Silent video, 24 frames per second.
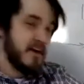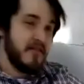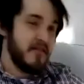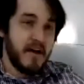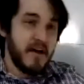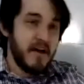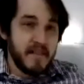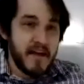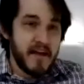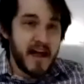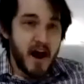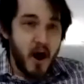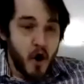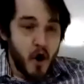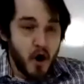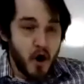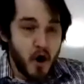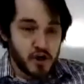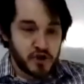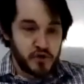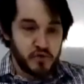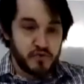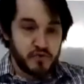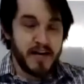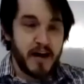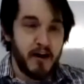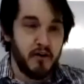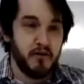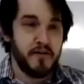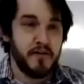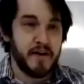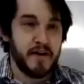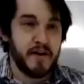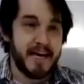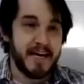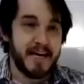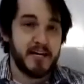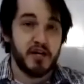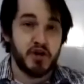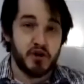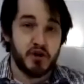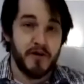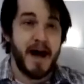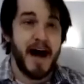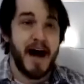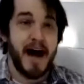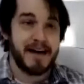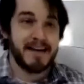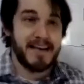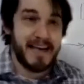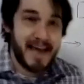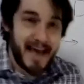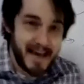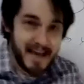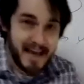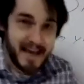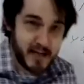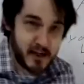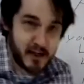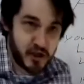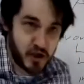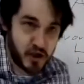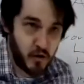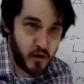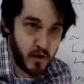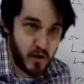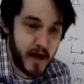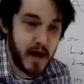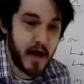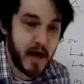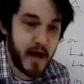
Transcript: than they are to tell the kid you're not getting a toy.